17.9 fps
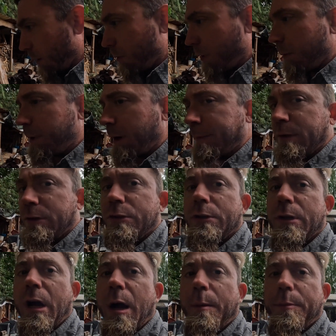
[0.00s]
but I'll probably
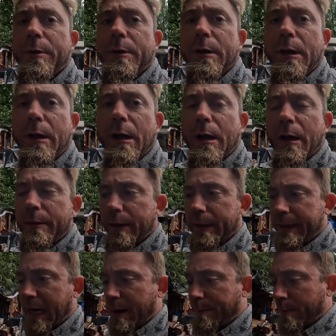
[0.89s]
stop the
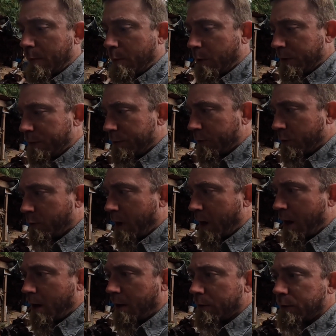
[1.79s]
camera once in a
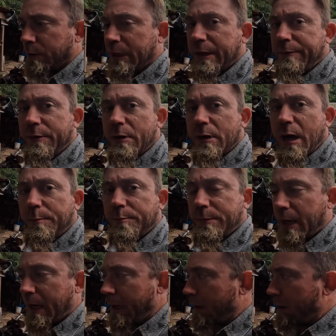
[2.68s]
while and give you an
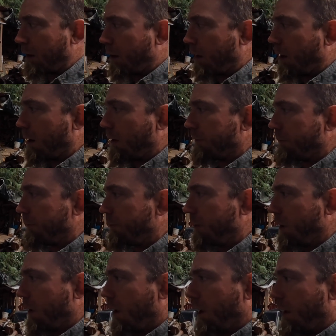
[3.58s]
update of
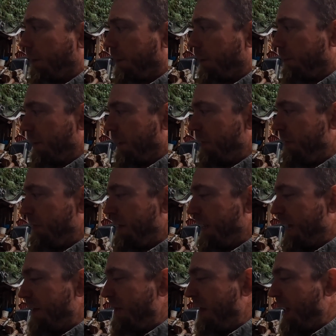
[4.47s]

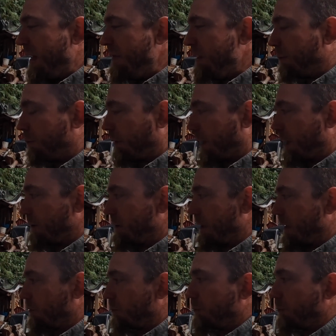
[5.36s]
the process.